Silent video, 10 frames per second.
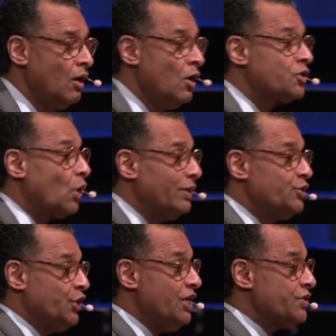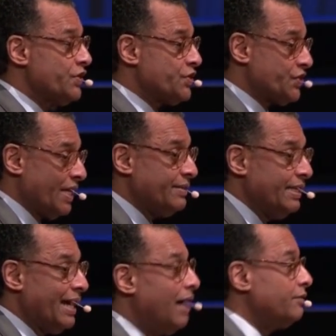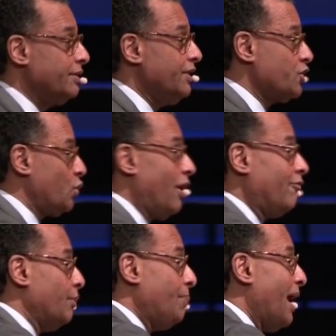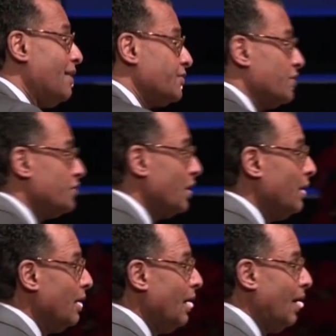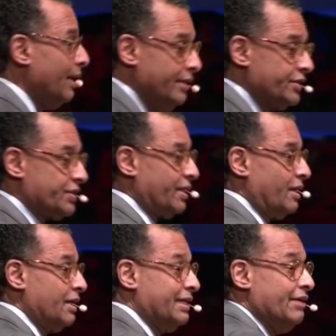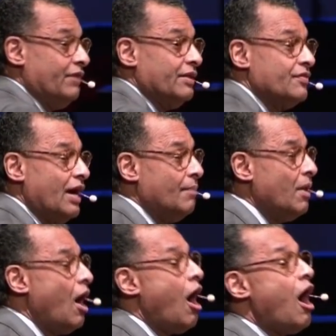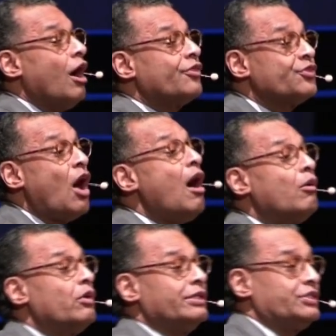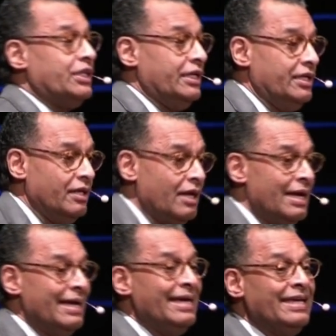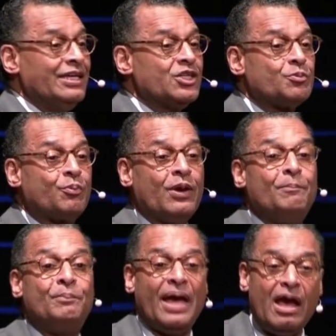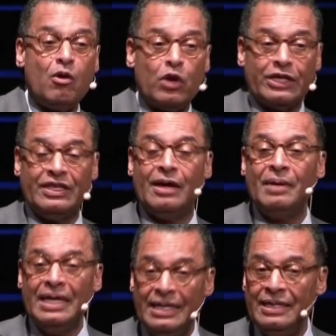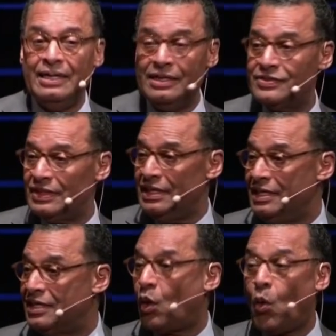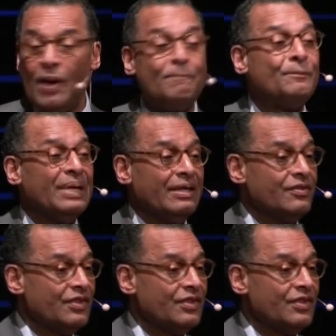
So, in Jesus sending out these 12 apostles and he's giving them authority he is preparing them, He is equipping